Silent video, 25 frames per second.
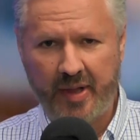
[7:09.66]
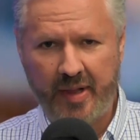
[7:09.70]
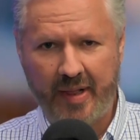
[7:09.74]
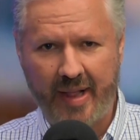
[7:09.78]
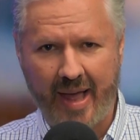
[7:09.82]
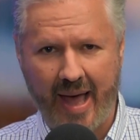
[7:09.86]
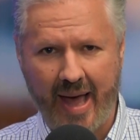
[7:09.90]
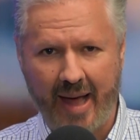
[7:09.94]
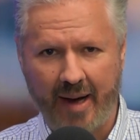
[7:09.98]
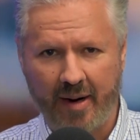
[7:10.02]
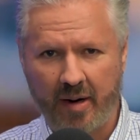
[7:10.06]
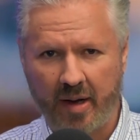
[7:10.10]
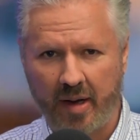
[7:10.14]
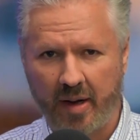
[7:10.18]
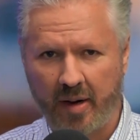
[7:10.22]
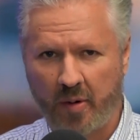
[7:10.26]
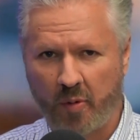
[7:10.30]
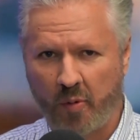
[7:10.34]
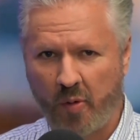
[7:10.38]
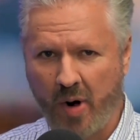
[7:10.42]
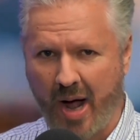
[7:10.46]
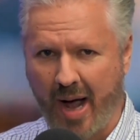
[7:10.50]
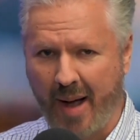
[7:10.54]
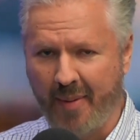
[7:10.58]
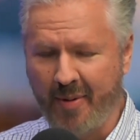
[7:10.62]
that
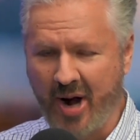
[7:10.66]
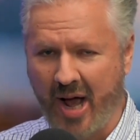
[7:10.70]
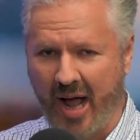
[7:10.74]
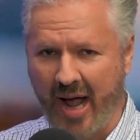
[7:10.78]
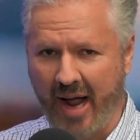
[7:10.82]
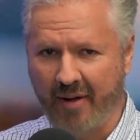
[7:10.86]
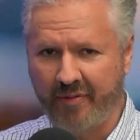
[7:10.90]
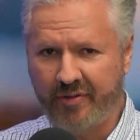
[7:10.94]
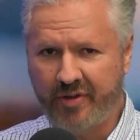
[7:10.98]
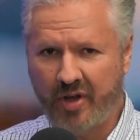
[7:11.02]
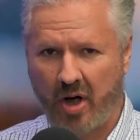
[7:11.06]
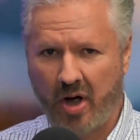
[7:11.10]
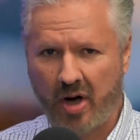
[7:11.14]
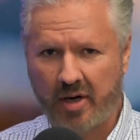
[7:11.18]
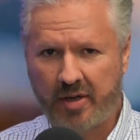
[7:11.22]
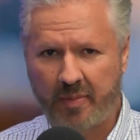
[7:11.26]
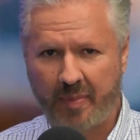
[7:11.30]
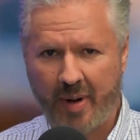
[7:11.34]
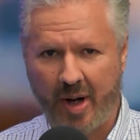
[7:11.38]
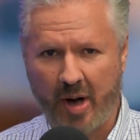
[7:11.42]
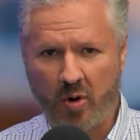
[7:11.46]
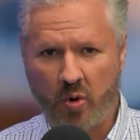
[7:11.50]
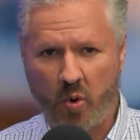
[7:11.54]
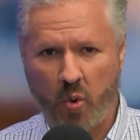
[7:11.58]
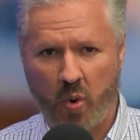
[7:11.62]
Rob and I have talked
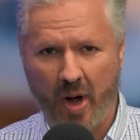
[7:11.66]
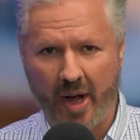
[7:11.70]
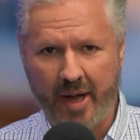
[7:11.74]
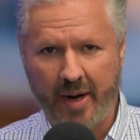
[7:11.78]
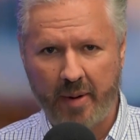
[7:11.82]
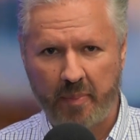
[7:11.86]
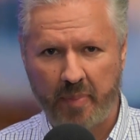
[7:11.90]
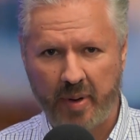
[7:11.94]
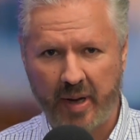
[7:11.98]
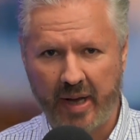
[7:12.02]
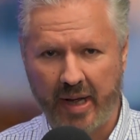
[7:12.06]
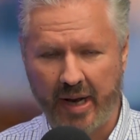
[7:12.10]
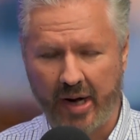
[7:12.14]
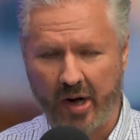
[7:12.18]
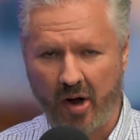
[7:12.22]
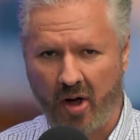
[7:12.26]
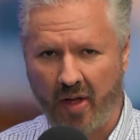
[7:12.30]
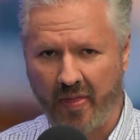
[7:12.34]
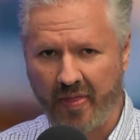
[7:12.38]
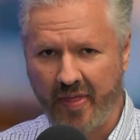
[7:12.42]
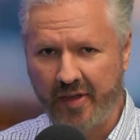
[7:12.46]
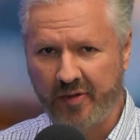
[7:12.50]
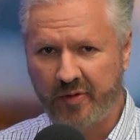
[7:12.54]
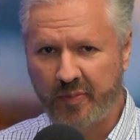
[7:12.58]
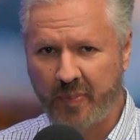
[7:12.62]
about quite a bit
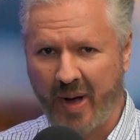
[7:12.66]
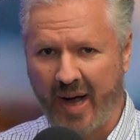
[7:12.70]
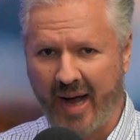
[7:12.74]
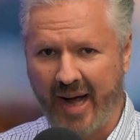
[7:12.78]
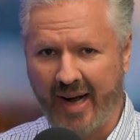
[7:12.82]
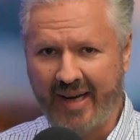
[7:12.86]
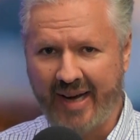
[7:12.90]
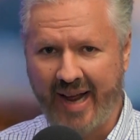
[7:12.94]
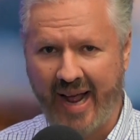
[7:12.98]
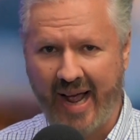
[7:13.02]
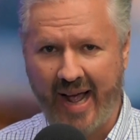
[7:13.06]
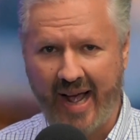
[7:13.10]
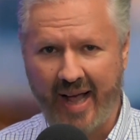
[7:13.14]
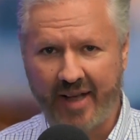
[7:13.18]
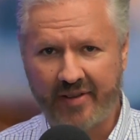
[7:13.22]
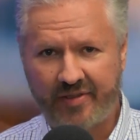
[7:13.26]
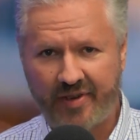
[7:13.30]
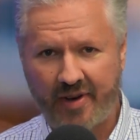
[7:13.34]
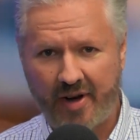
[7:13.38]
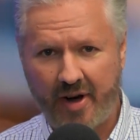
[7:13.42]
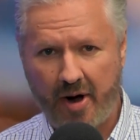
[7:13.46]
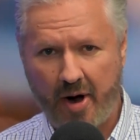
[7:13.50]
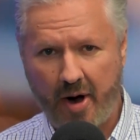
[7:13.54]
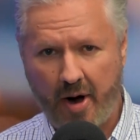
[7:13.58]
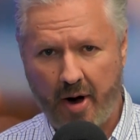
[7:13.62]
on this
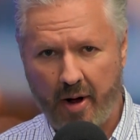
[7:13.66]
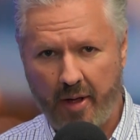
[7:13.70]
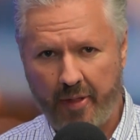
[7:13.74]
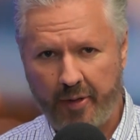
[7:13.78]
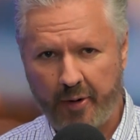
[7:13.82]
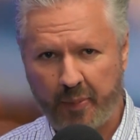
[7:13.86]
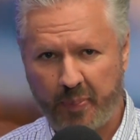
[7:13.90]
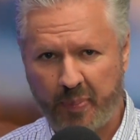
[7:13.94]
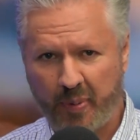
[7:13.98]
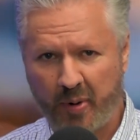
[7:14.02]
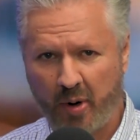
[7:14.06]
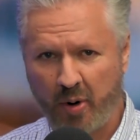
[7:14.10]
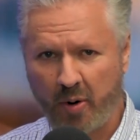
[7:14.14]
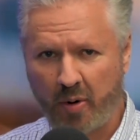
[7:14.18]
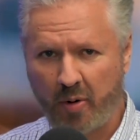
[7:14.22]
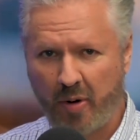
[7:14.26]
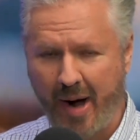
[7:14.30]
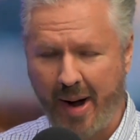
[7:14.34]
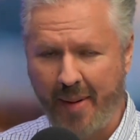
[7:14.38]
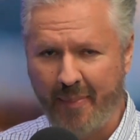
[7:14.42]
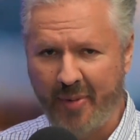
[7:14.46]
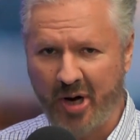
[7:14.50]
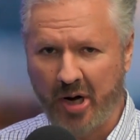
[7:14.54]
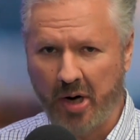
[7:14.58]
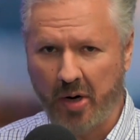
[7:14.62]
podcast and in our other
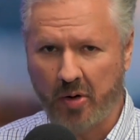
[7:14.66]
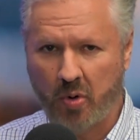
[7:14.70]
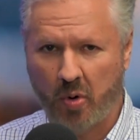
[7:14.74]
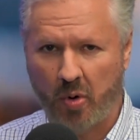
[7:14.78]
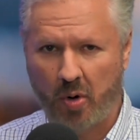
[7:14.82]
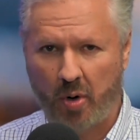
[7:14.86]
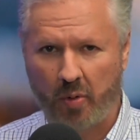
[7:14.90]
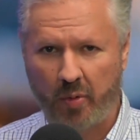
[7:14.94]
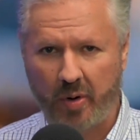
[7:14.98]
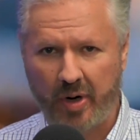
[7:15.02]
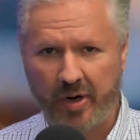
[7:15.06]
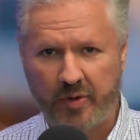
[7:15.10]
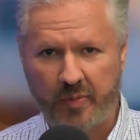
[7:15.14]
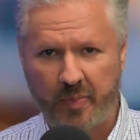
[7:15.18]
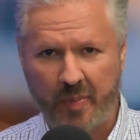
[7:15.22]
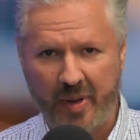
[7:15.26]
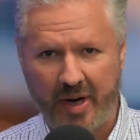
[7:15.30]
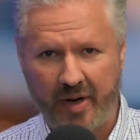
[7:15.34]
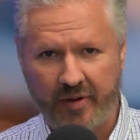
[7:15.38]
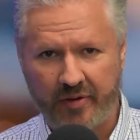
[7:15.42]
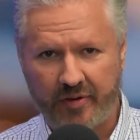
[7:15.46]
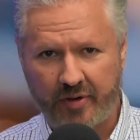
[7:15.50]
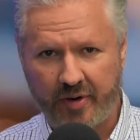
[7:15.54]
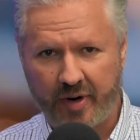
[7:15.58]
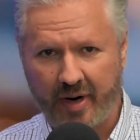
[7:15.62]
programming at Coral Ridge
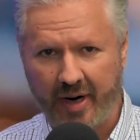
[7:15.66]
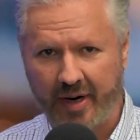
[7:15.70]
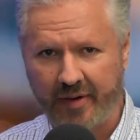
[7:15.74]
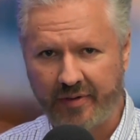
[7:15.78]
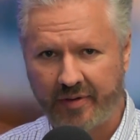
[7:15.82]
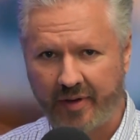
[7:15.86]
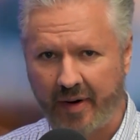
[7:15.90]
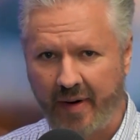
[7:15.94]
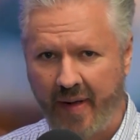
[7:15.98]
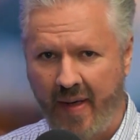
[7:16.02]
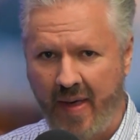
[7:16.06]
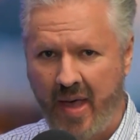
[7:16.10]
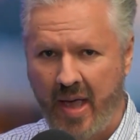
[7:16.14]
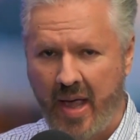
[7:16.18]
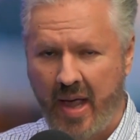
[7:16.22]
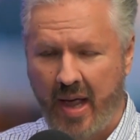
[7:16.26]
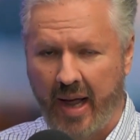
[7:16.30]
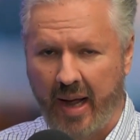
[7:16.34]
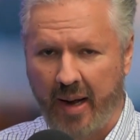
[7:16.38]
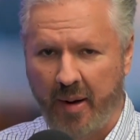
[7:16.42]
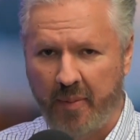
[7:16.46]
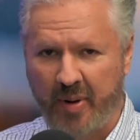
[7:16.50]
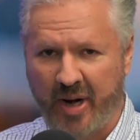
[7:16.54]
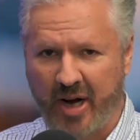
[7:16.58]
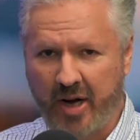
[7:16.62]
Ministries. And
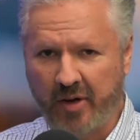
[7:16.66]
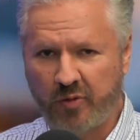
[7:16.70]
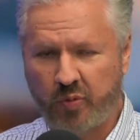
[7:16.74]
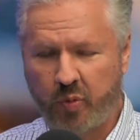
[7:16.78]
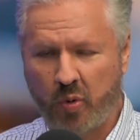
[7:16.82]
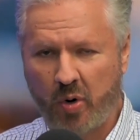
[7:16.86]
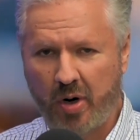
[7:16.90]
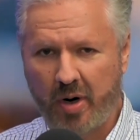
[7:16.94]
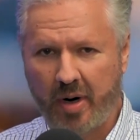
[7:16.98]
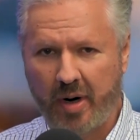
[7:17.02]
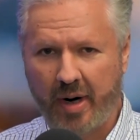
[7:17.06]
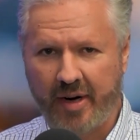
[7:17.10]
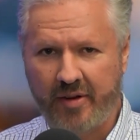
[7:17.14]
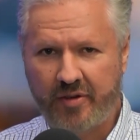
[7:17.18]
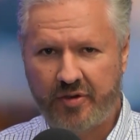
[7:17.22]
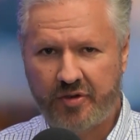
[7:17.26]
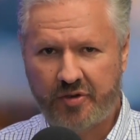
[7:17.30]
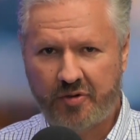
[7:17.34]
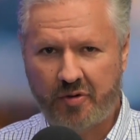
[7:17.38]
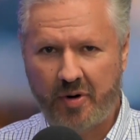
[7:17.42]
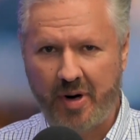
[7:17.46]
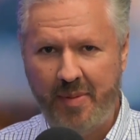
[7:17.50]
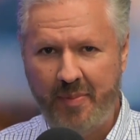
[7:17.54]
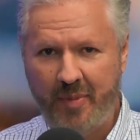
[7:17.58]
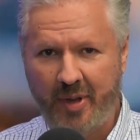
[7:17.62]
because we're
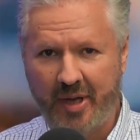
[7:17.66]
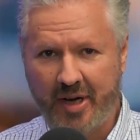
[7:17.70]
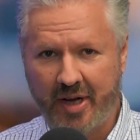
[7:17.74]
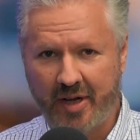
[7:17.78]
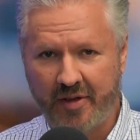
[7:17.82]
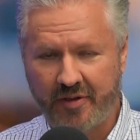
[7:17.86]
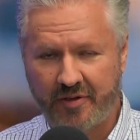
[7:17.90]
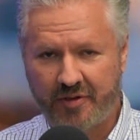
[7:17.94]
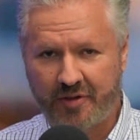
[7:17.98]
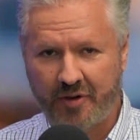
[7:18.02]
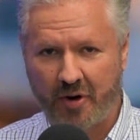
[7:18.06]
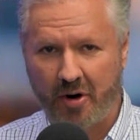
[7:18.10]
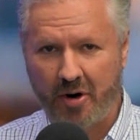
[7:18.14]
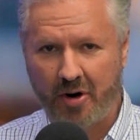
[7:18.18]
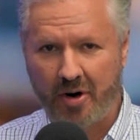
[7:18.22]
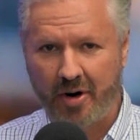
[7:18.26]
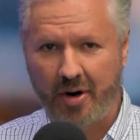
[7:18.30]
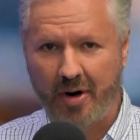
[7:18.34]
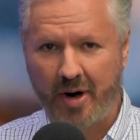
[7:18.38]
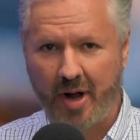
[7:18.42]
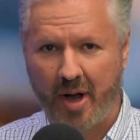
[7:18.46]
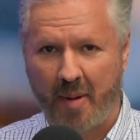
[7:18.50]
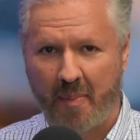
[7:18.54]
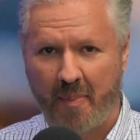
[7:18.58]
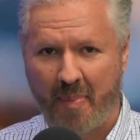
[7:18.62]
extremely
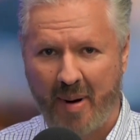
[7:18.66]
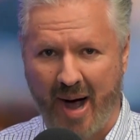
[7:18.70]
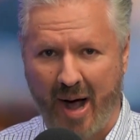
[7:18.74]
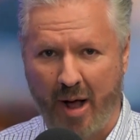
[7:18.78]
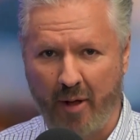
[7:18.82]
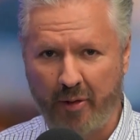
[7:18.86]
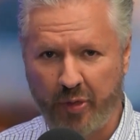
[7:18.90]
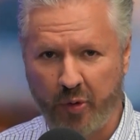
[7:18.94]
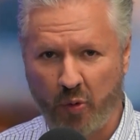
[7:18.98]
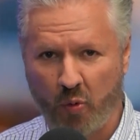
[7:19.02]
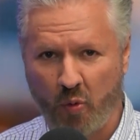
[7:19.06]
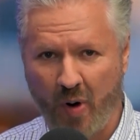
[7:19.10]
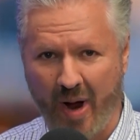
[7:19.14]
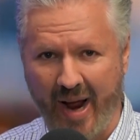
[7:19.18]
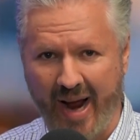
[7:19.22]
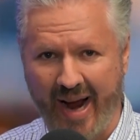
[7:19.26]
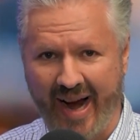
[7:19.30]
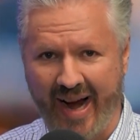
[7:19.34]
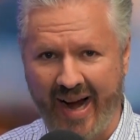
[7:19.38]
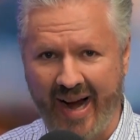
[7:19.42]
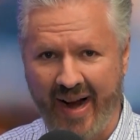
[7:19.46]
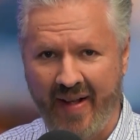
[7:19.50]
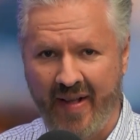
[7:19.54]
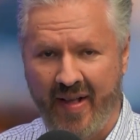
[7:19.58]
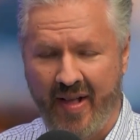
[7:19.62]
concerned about the
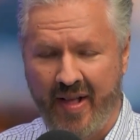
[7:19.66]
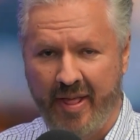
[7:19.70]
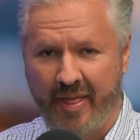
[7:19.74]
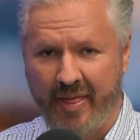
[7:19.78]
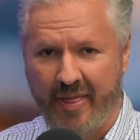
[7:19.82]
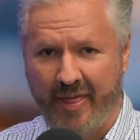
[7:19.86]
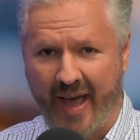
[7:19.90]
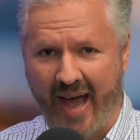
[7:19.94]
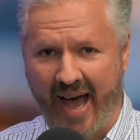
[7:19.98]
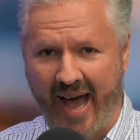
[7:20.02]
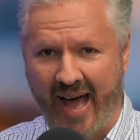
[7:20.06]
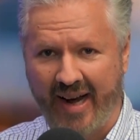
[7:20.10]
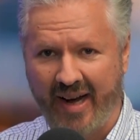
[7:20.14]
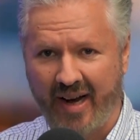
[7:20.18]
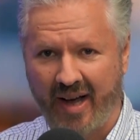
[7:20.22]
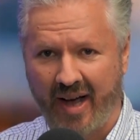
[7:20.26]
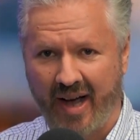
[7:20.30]
way that